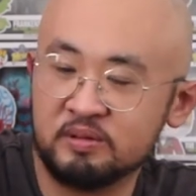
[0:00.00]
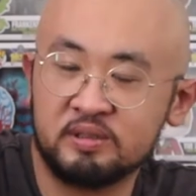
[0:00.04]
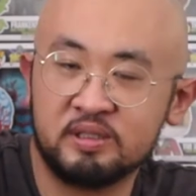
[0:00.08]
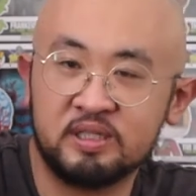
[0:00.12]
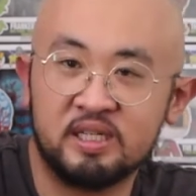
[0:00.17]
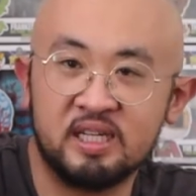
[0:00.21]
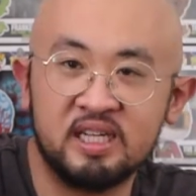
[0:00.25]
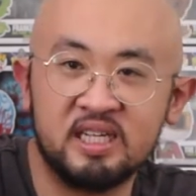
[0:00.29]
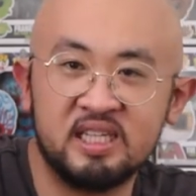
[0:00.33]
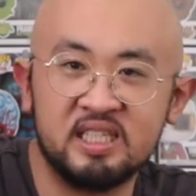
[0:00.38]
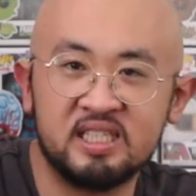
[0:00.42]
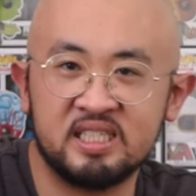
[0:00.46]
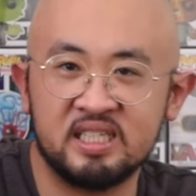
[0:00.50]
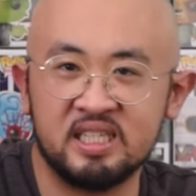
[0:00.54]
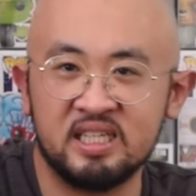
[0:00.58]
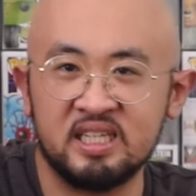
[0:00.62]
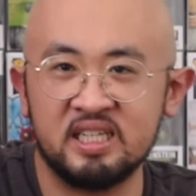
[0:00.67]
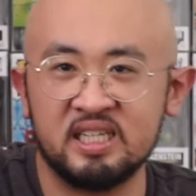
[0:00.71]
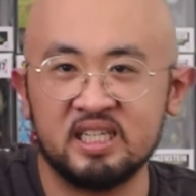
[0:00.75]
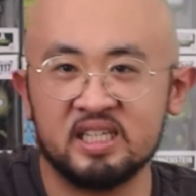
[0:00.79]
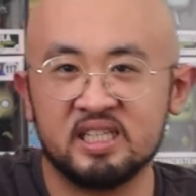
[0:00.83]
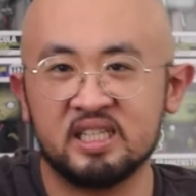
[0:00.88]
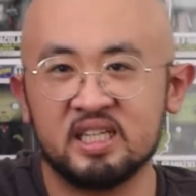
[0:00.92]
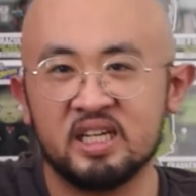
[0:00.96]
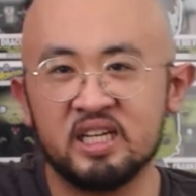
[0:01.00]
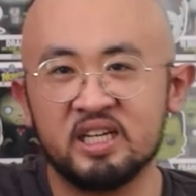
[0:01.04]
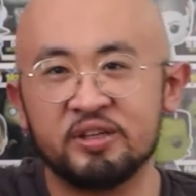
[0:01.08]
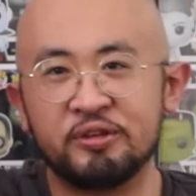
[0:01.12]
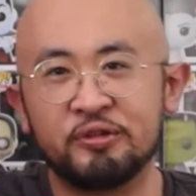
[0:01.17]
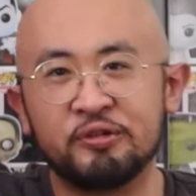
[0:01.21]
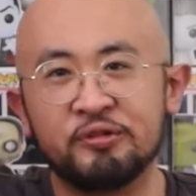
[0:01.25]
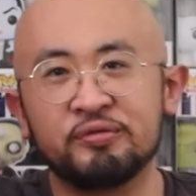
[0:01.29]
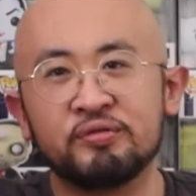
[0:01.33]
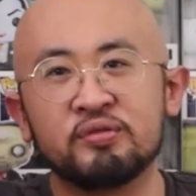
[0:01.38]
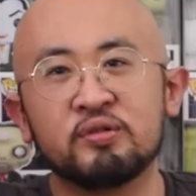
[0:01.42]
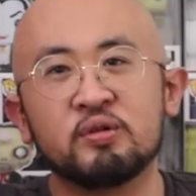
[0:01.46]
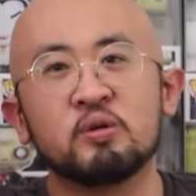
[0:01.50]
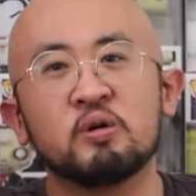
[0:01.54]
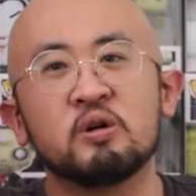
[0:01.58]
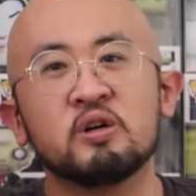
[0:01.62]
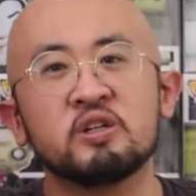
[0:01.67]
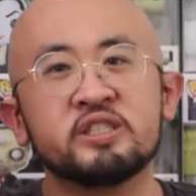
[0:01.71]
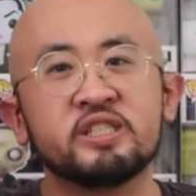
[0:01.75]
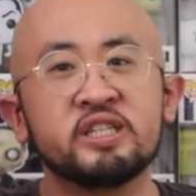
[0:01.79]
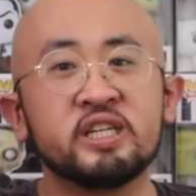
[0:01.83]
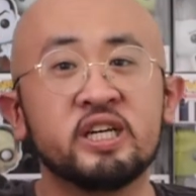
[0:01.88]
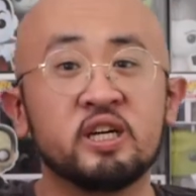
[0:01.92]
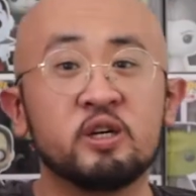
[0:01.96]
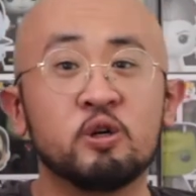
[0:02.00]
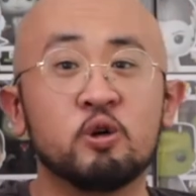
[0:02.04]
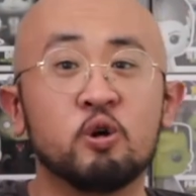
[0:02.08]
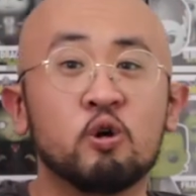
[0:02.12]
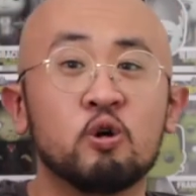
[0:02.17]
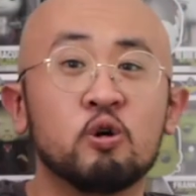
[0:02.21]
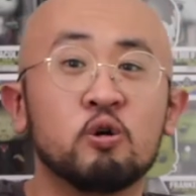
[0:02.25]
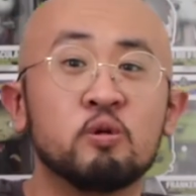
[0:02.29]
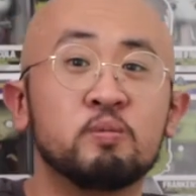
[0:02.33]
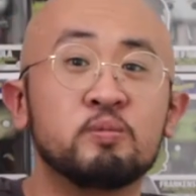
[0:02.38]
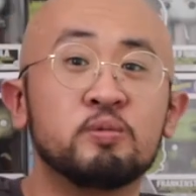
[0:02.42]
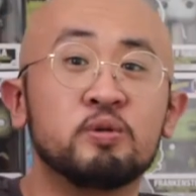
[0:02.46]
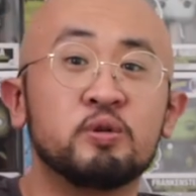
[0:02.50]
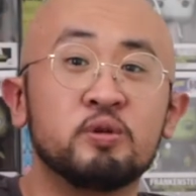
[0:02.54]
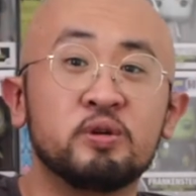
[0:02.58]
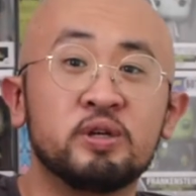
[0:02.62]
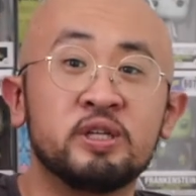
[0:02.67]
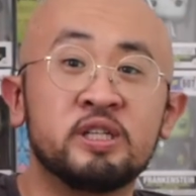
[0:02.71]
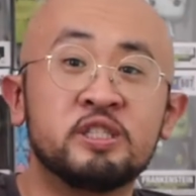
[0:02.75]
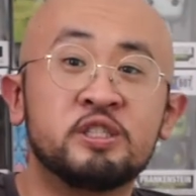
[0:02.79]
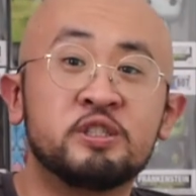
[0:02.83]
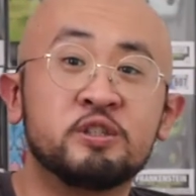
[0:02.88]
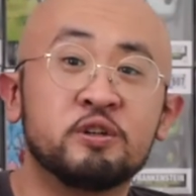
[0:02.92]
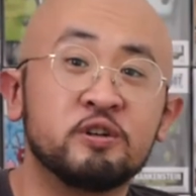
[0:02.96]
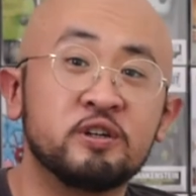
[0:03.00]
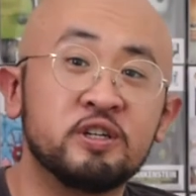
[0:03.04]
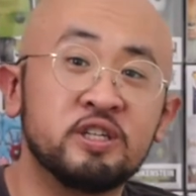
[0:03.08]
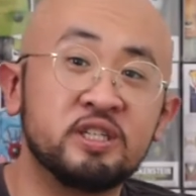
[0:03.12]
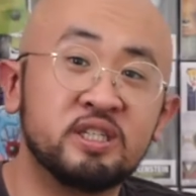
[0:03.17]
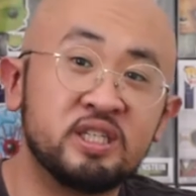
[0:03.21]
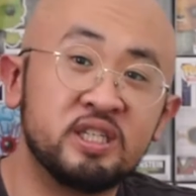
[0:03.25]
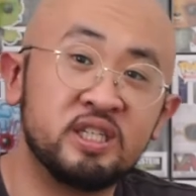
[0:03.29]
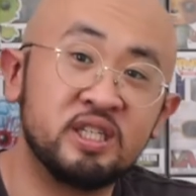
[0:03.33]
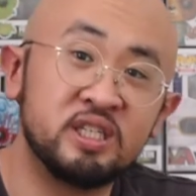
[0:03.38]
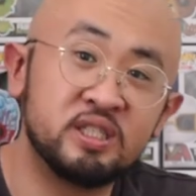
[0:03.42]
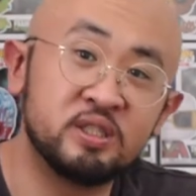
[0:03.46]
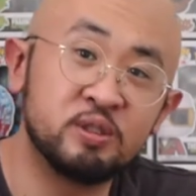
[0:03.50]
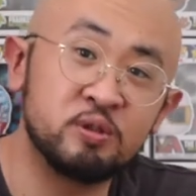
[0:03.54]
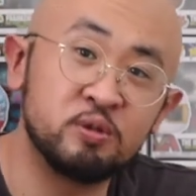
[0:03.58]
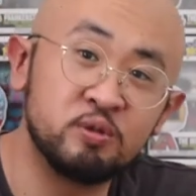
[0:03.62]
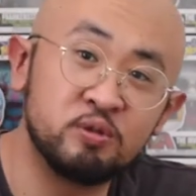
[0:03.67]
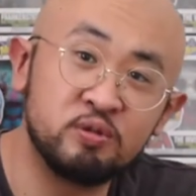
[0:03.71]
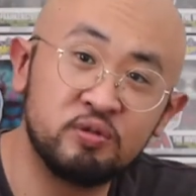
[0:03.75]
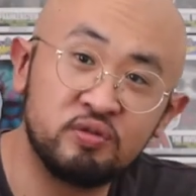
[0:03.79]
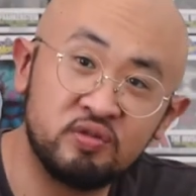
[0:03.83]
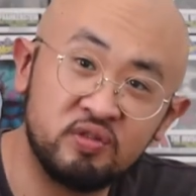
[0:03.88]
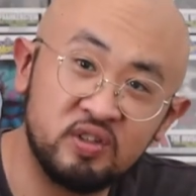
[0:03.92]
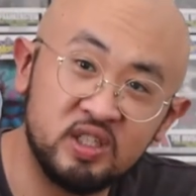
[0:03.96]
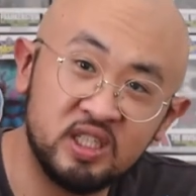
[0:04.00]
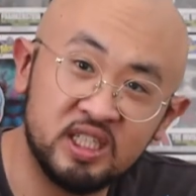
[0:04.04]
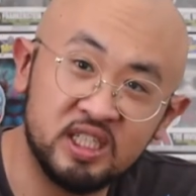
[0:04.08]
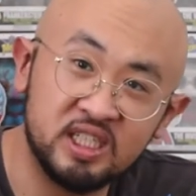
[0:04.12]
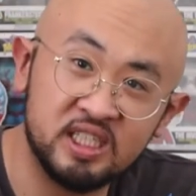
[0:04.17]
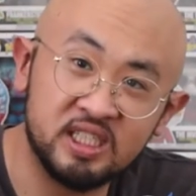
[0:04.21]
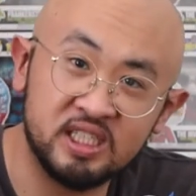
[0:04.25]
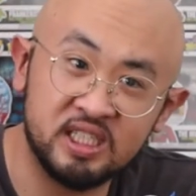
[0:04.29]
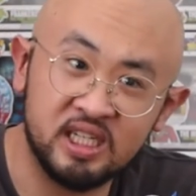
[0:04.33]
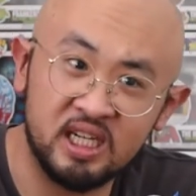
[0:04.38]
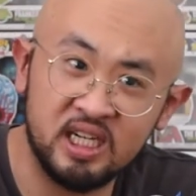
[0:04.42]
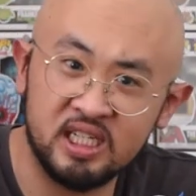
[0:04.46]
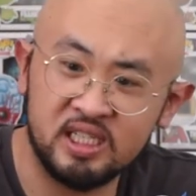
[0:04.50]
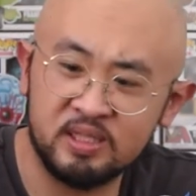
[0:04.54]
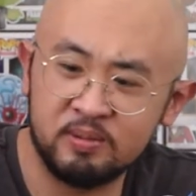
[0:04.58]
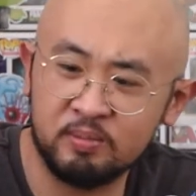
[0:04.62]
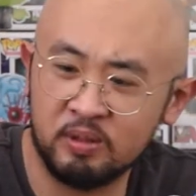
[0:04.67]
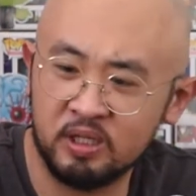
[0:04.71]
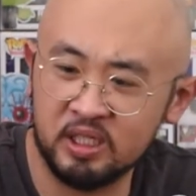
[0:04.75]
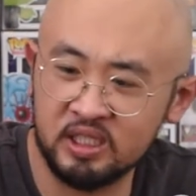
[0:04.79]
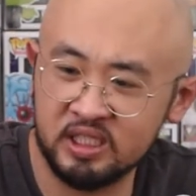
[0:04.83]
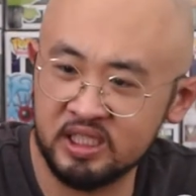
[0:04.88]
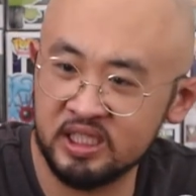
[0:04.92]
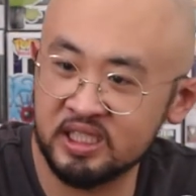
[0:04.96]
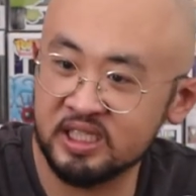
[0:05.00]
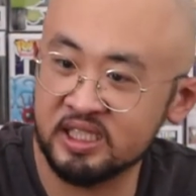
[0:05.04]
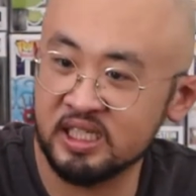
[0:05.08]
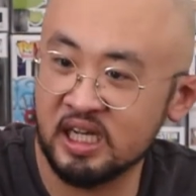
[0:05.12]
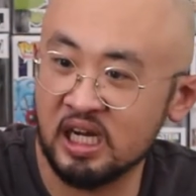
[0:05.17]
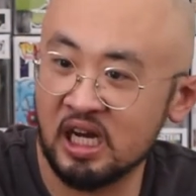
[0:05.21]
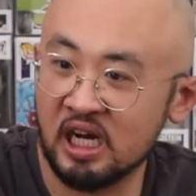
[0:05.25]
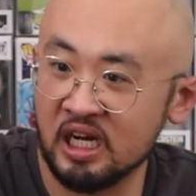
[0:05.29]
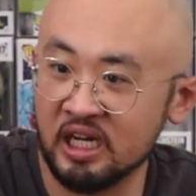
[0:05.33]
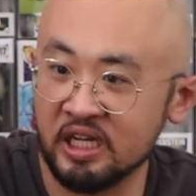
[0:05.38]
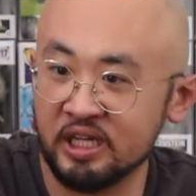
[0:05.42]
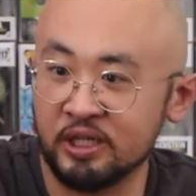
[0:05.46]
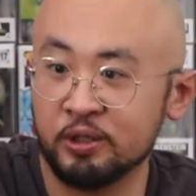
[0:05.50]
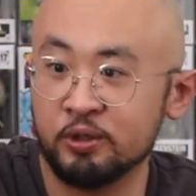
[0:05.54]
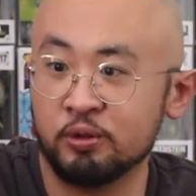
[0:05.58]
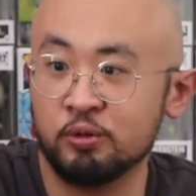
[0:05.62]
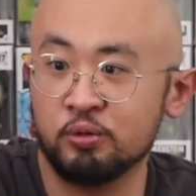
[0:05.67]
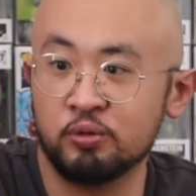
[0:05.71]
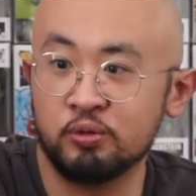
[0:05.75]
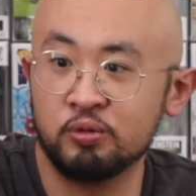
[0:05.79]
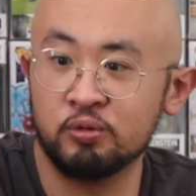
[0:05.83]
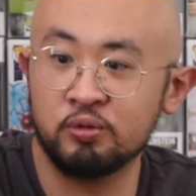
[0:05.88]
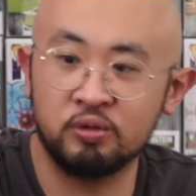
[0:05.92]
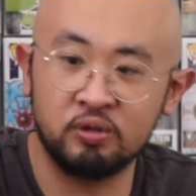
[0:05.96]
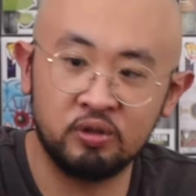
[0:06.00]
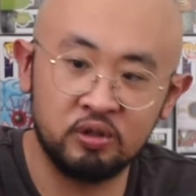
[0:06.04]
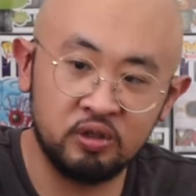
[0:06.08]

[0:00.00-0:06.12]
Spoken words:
that is it. Thank you for watching. I hope you enjoyed these two figures as much as I do.